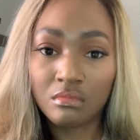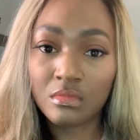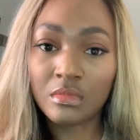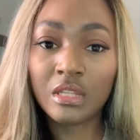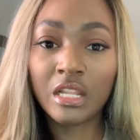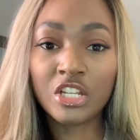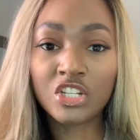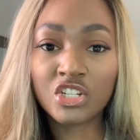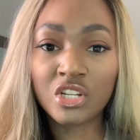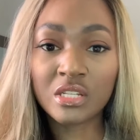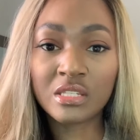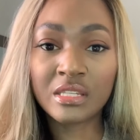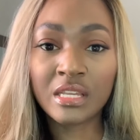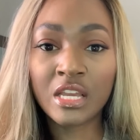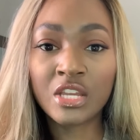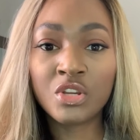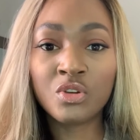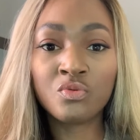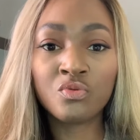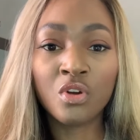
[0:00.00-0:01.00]
let's just
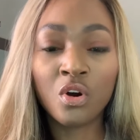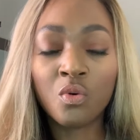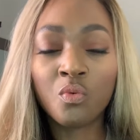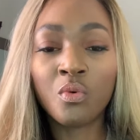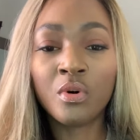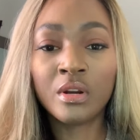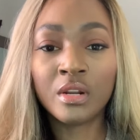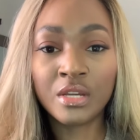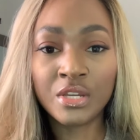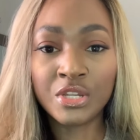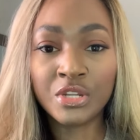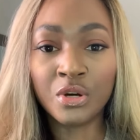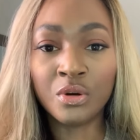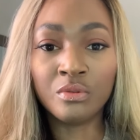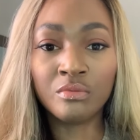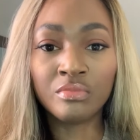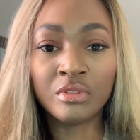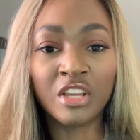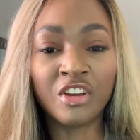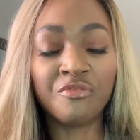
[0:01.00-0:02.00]
say you don't want
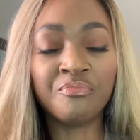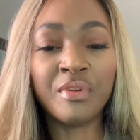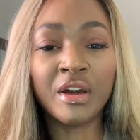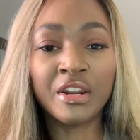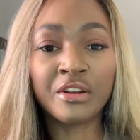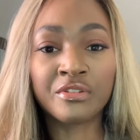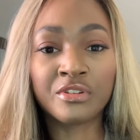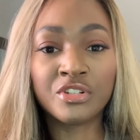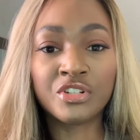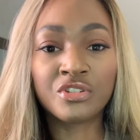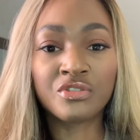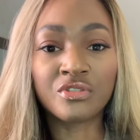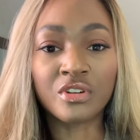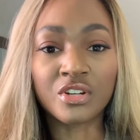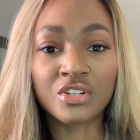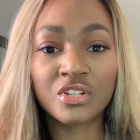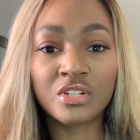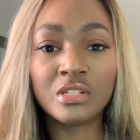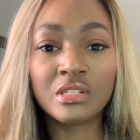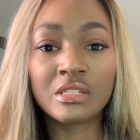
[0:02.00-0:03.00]
to, give better
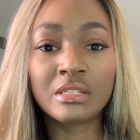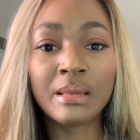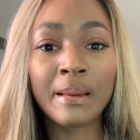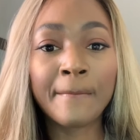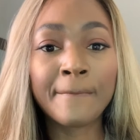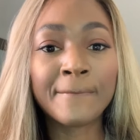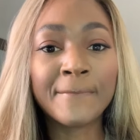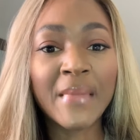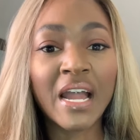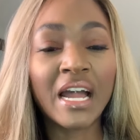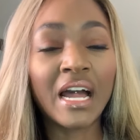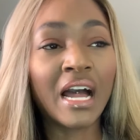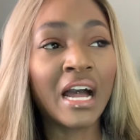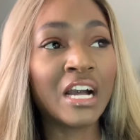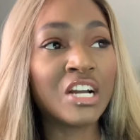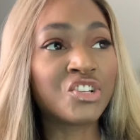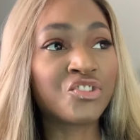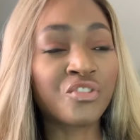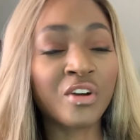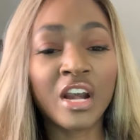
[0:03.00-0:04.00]
instructions.
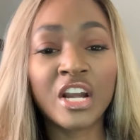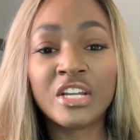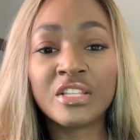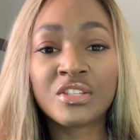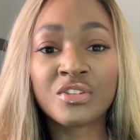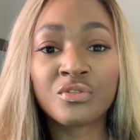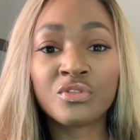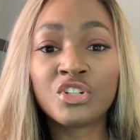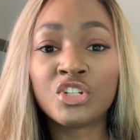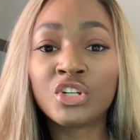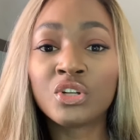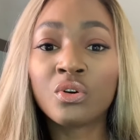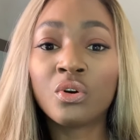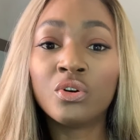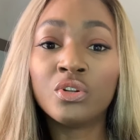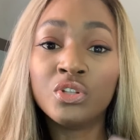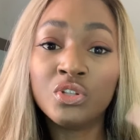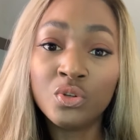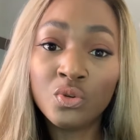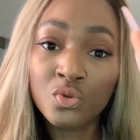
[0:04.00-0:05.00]
I tried searching
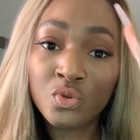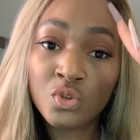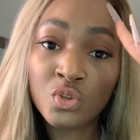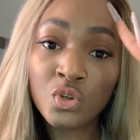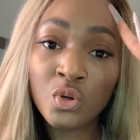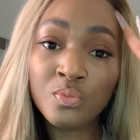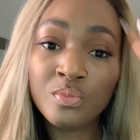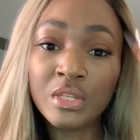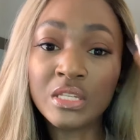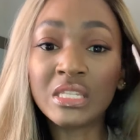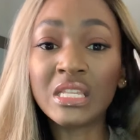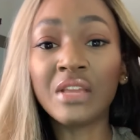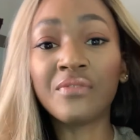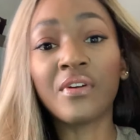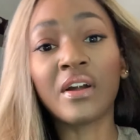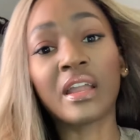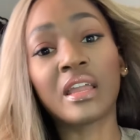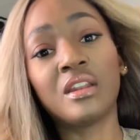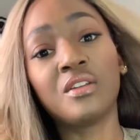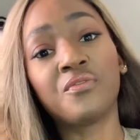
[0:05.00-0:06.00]
on YouTube to see if
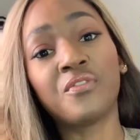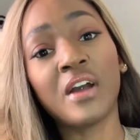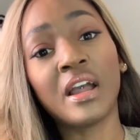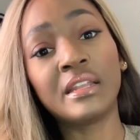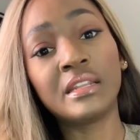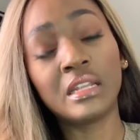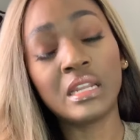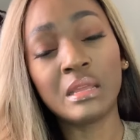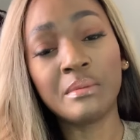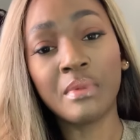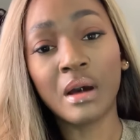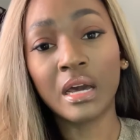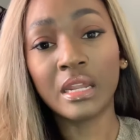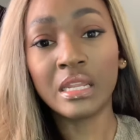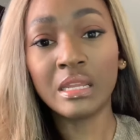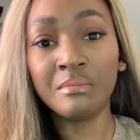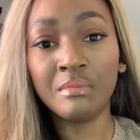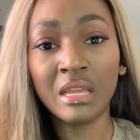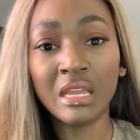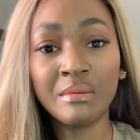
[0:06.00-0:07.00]
I can find
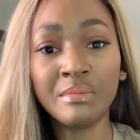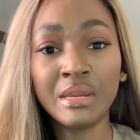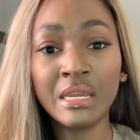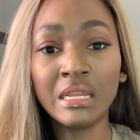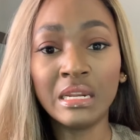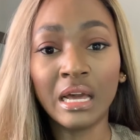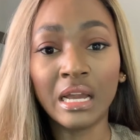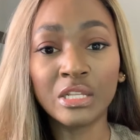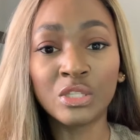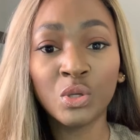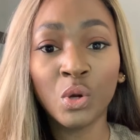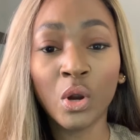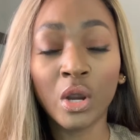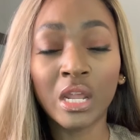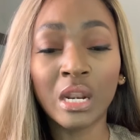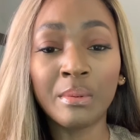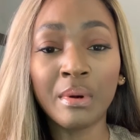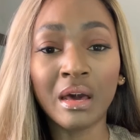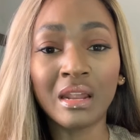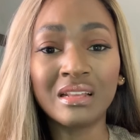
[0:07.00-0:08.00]
anybody maybe like
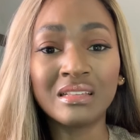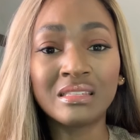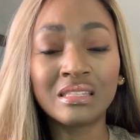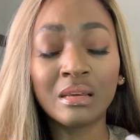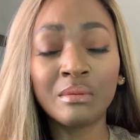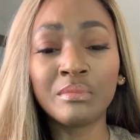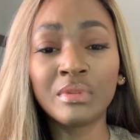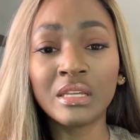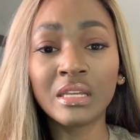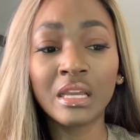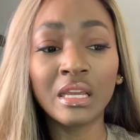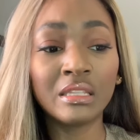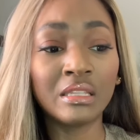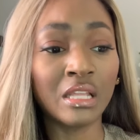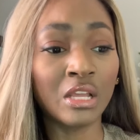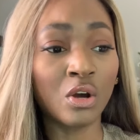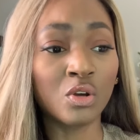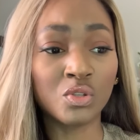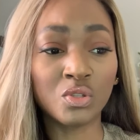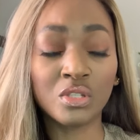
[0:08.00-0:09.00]
talking about assembling it.
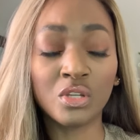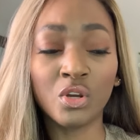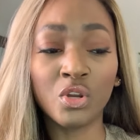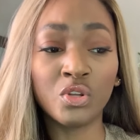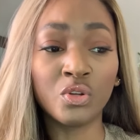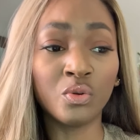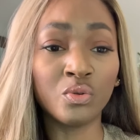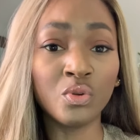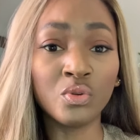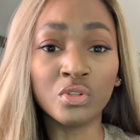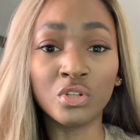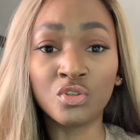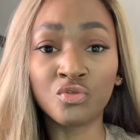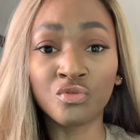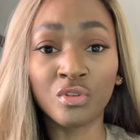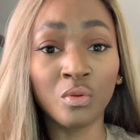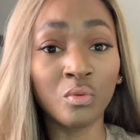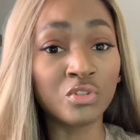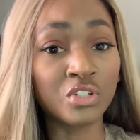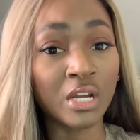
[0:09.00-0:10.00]
They also tell you don't use a
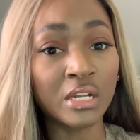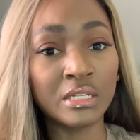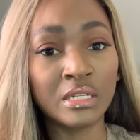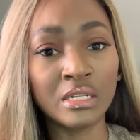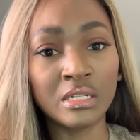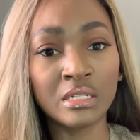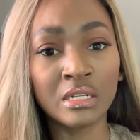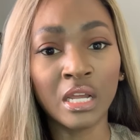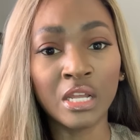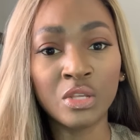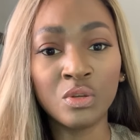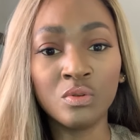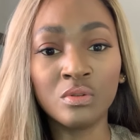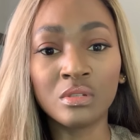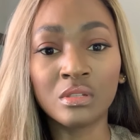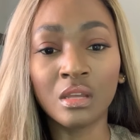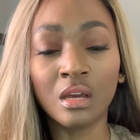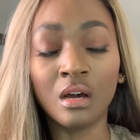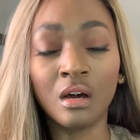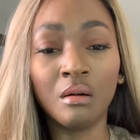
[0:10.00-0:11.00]
drill, which I didn't. I
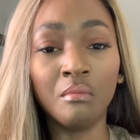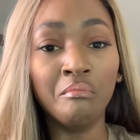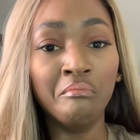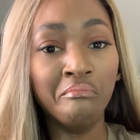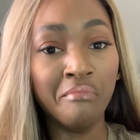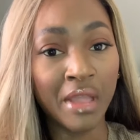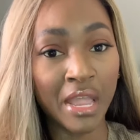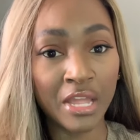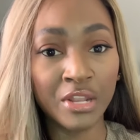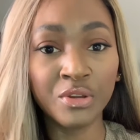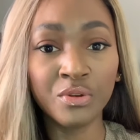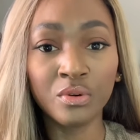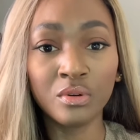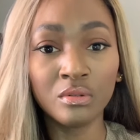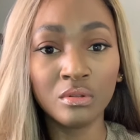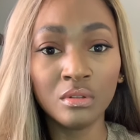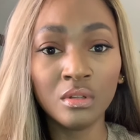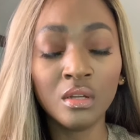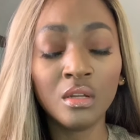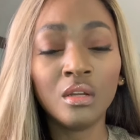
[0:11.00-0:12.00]
used a
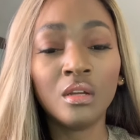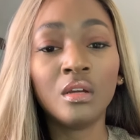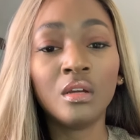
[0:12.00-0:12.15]
manual